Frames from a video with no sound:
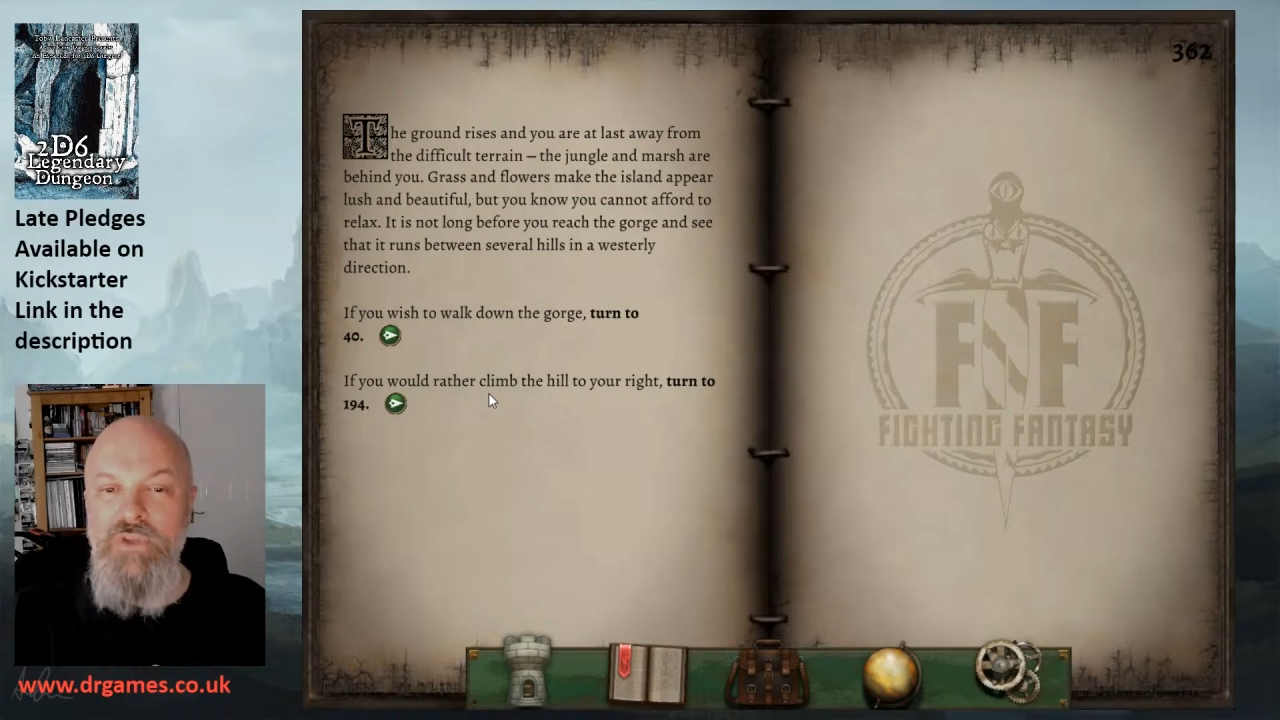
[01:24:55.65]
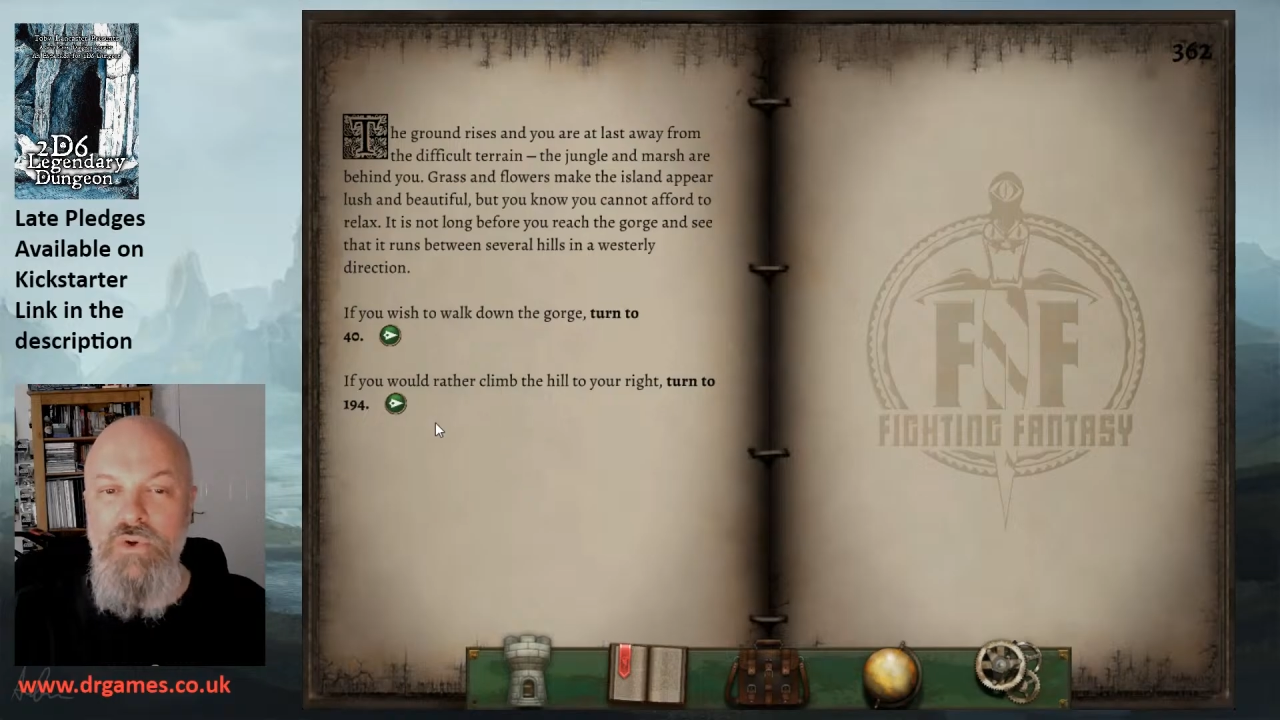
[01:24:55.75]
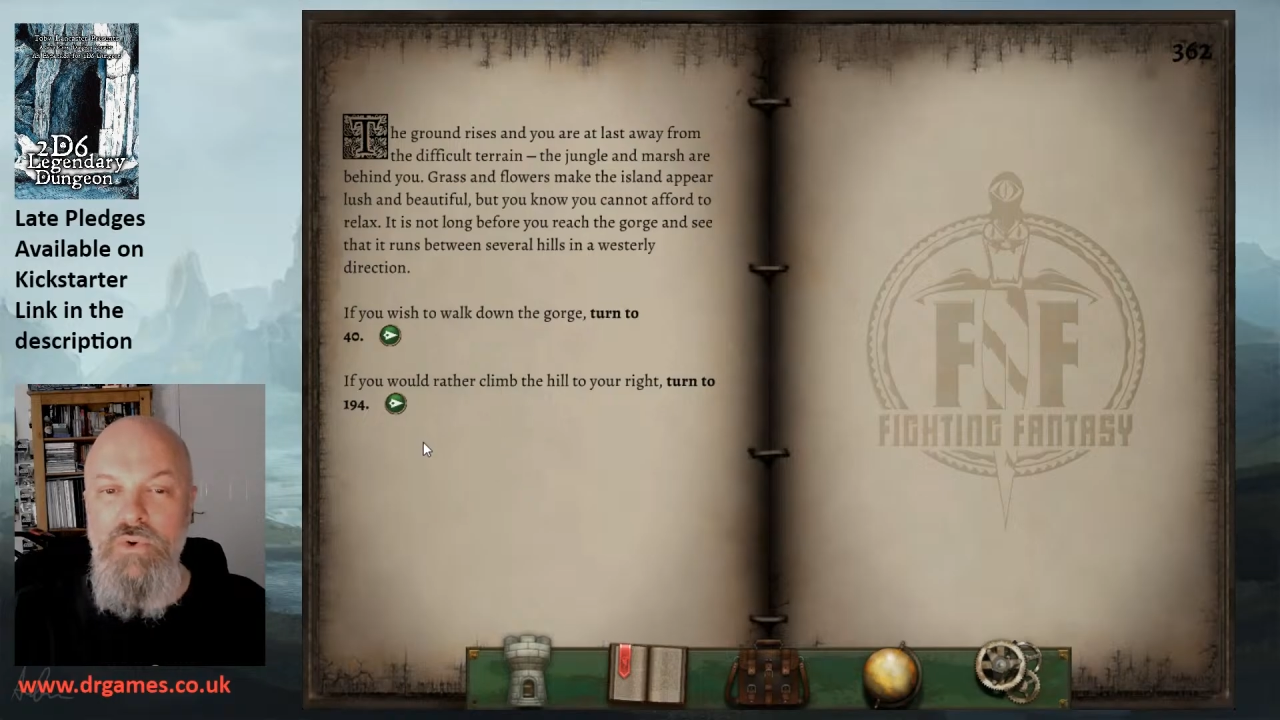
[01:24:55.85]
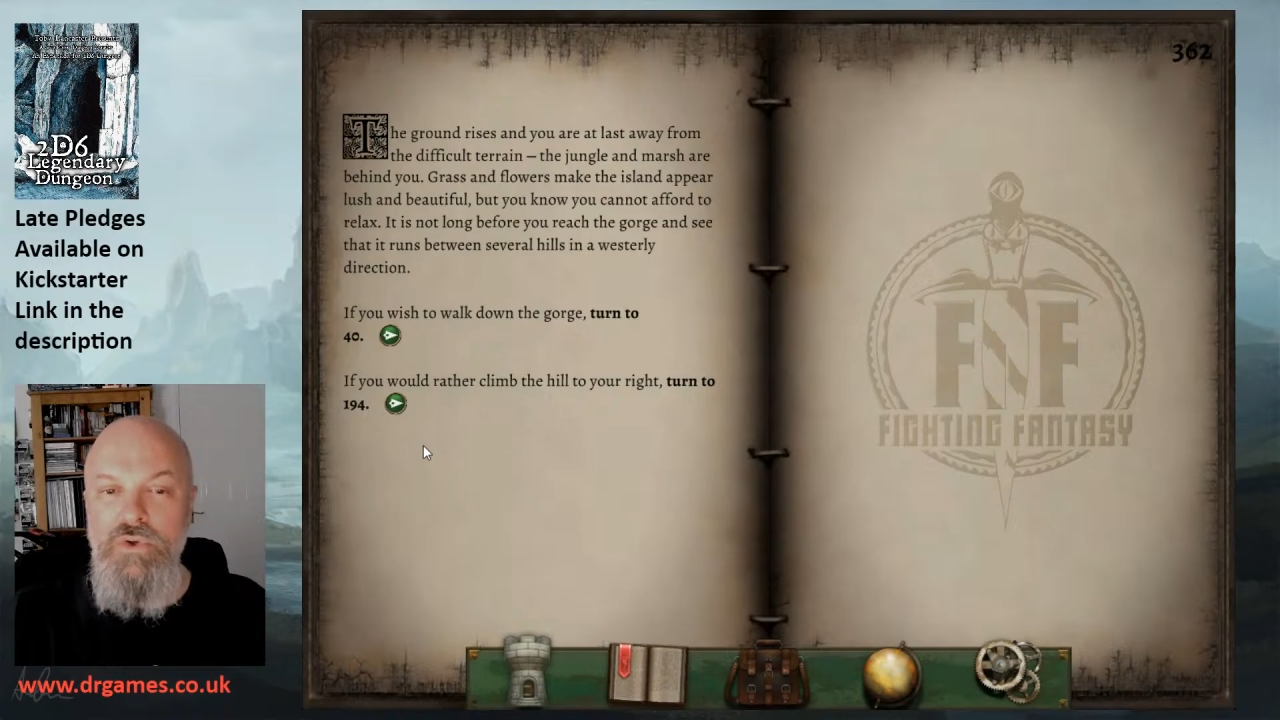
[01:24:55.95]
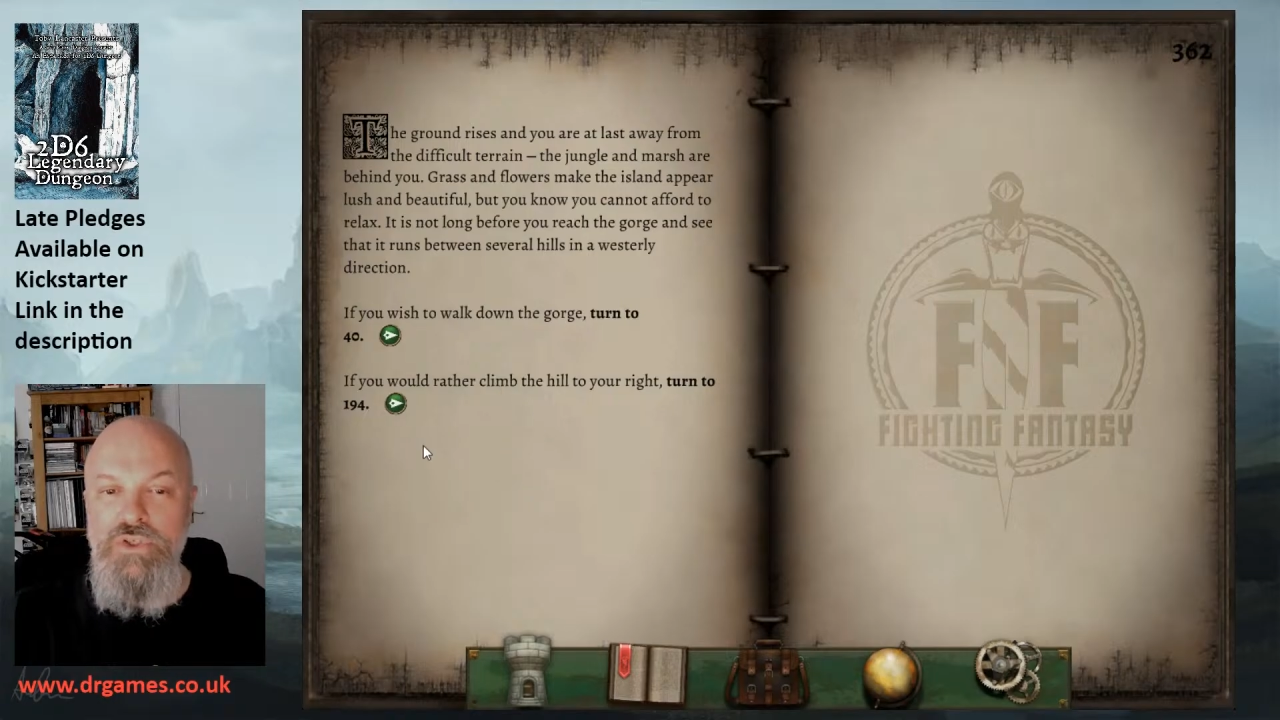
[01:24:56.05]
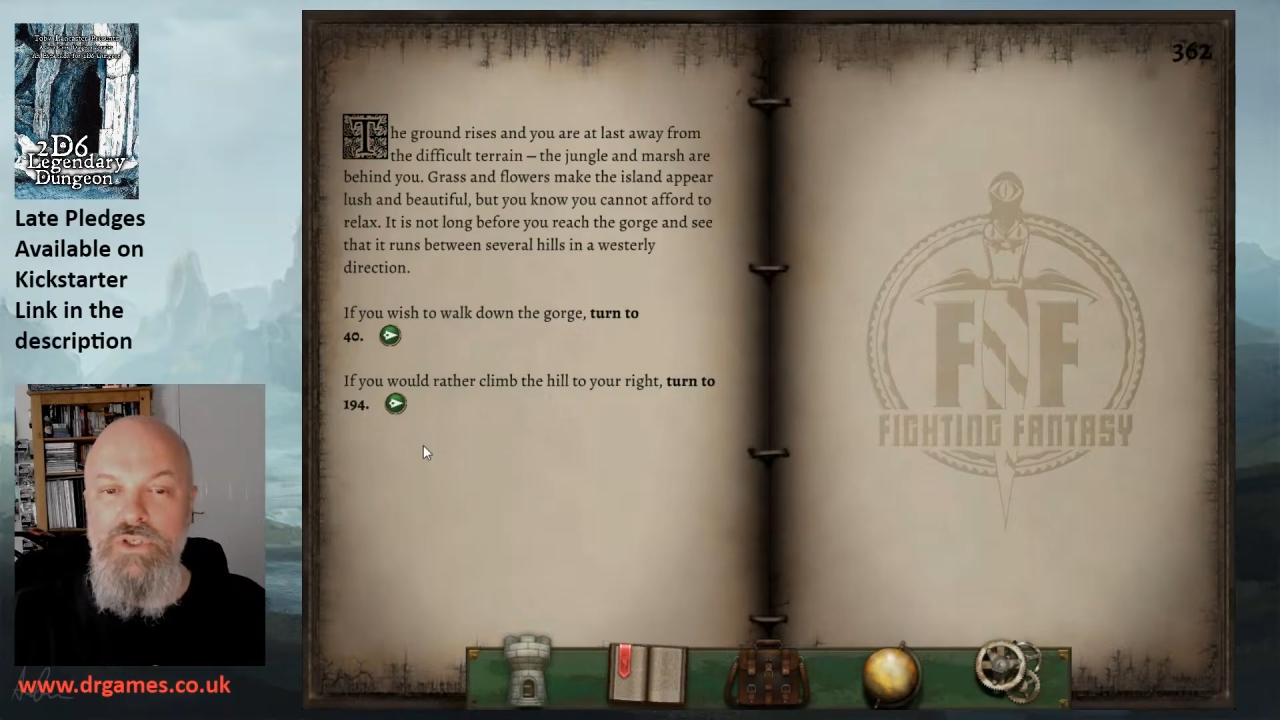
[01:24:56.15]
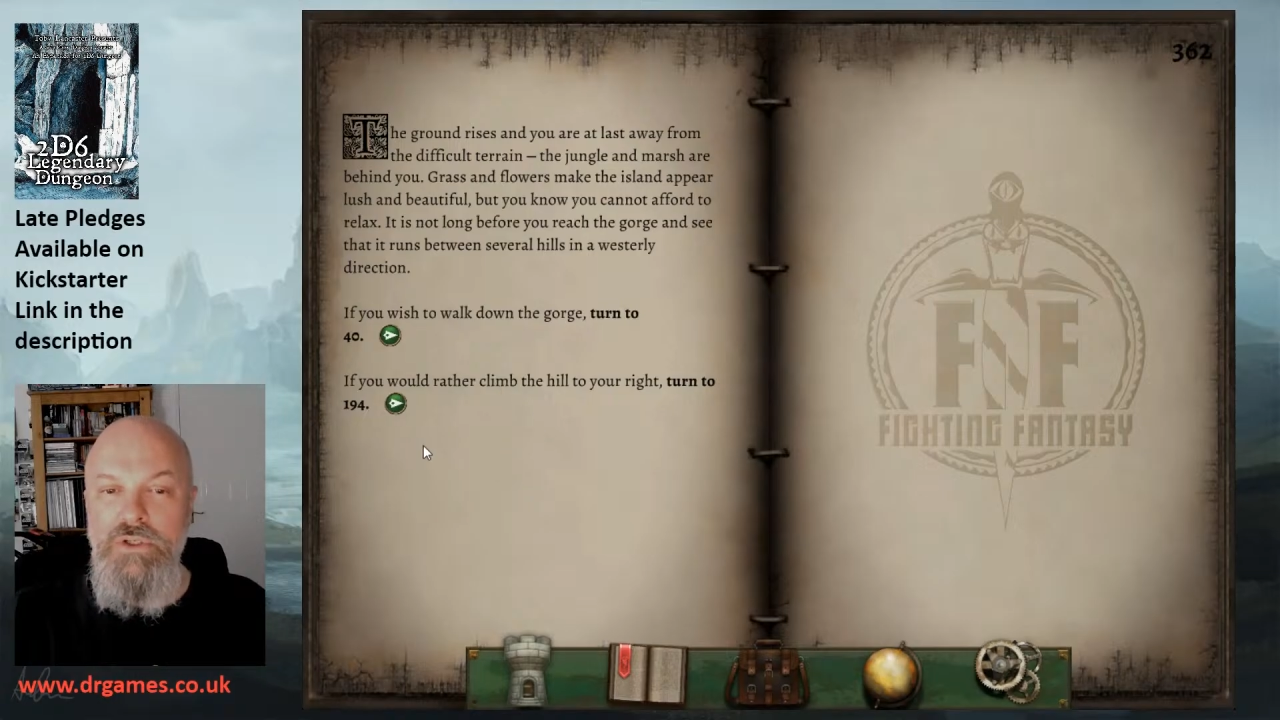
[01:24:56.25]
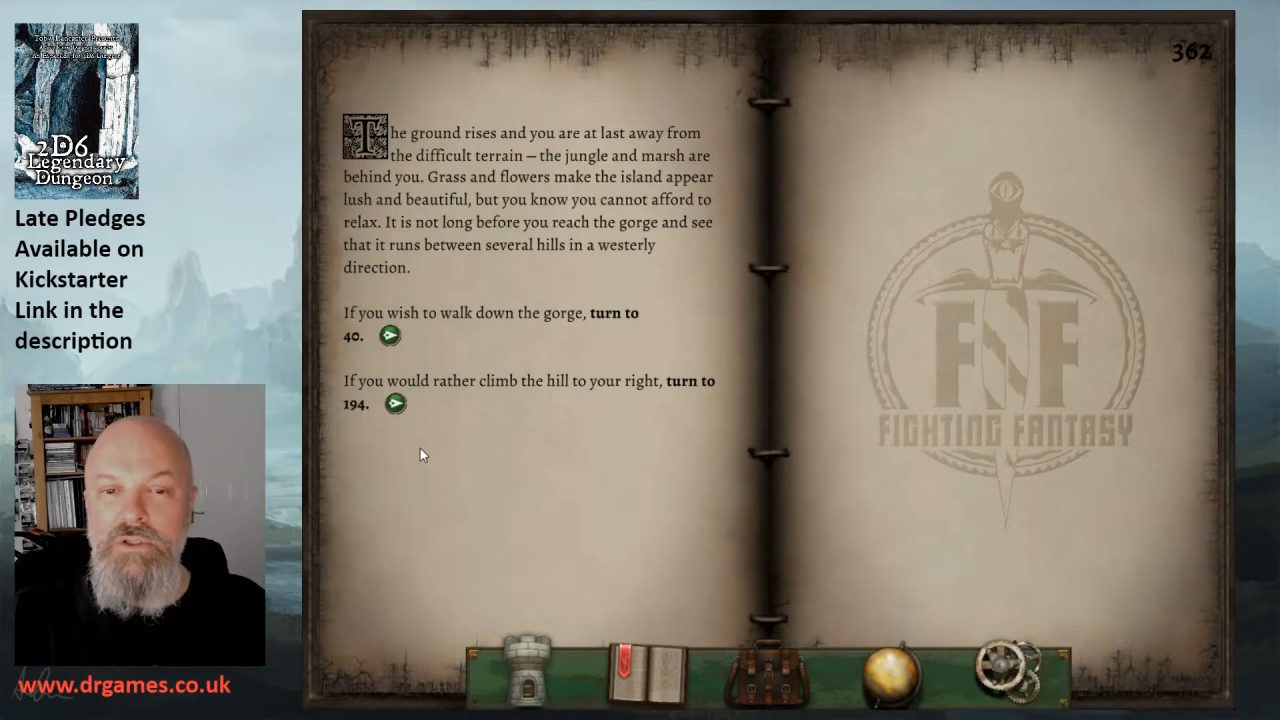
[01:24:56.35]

gorge,